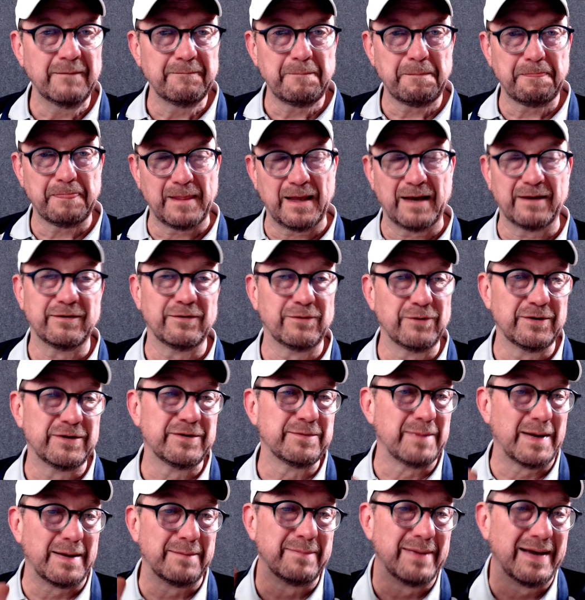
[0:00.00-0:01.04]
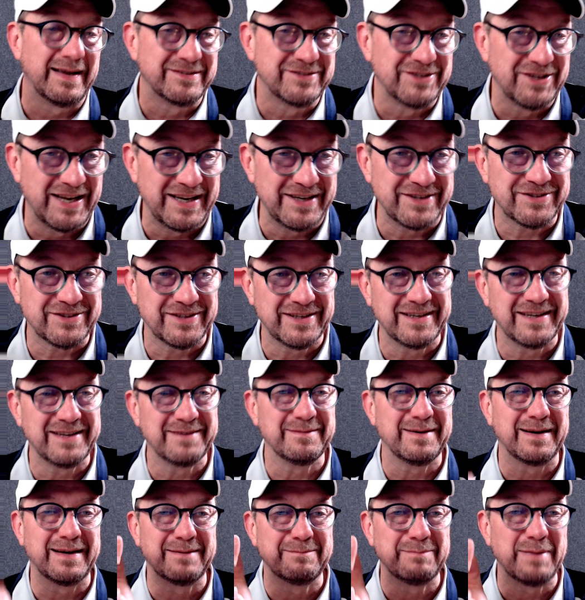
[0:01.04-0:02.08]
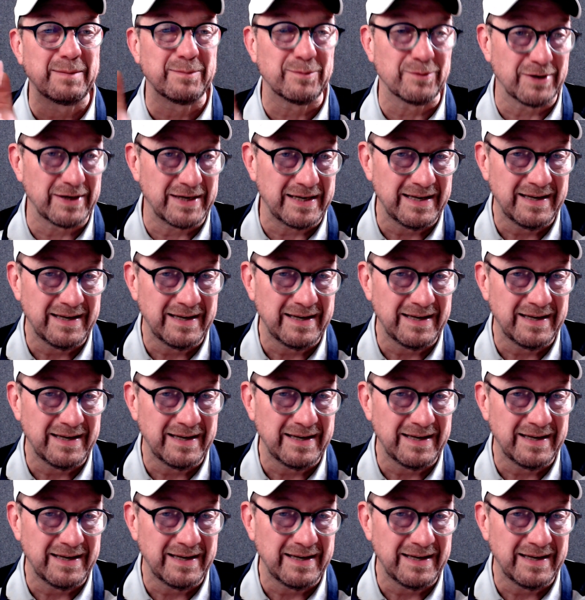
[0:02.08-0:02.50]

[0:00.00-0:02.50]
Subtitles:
I do it in my imagination and my memory,